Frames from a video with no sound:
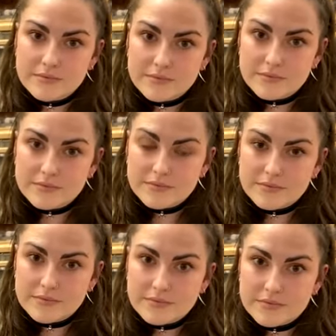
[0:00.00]

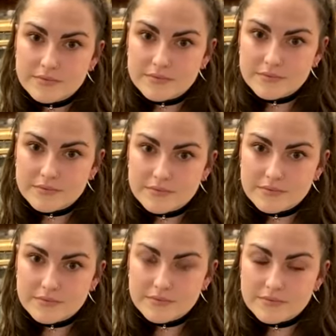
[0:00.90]

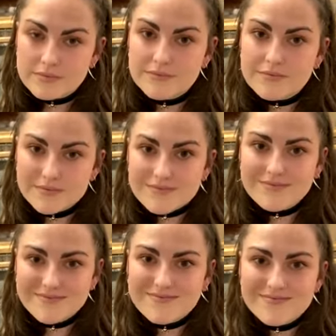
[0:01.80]

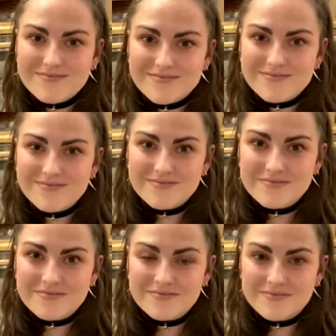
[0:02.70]

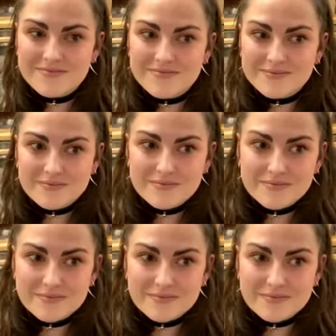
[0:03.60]
(not speaking)